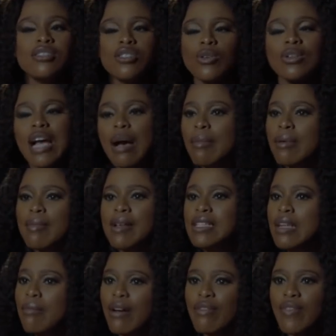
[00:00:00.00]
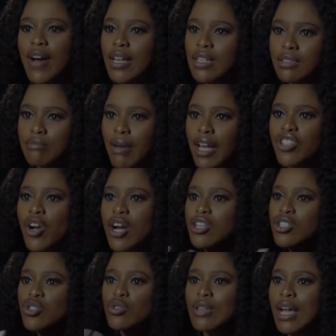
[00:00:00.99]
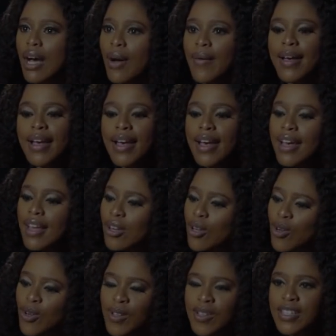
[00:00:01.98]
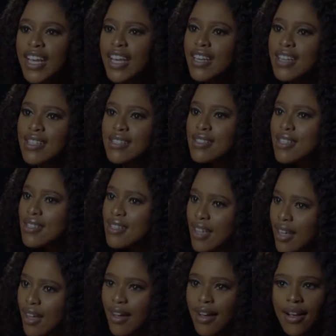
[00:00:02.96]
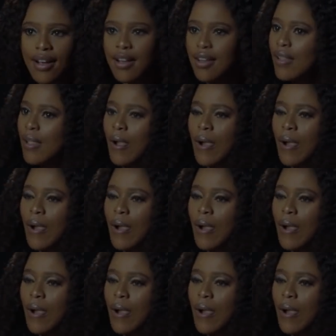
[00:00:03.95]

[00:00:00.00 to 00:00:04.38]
Don't come and mess up my fun by trying to now, hello, getting zikse, huh?